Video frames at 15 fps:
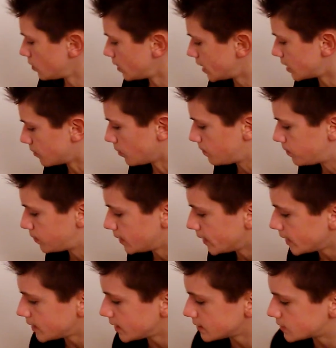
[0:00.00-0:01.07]
edible
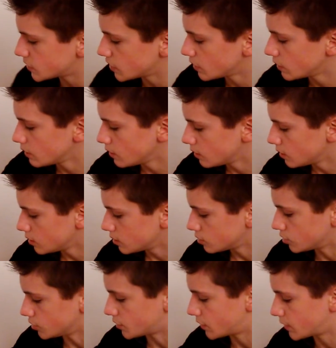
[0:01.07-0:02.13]
plants,
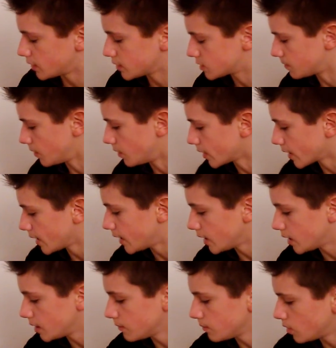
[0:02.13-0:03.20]
just things about
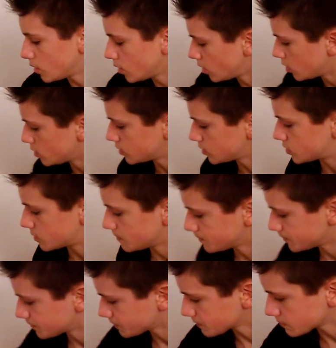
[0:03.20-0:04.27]
animals,
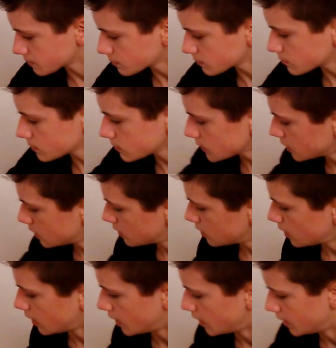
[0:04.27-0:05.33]

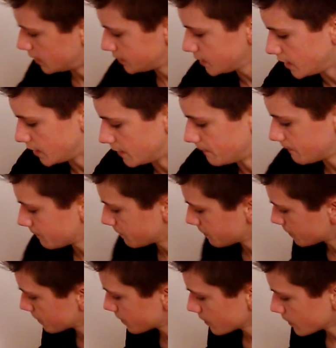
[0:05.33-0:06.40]
and yeah.
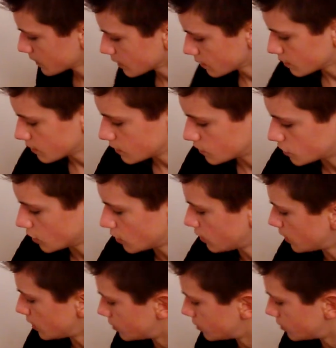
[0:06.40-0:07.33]
So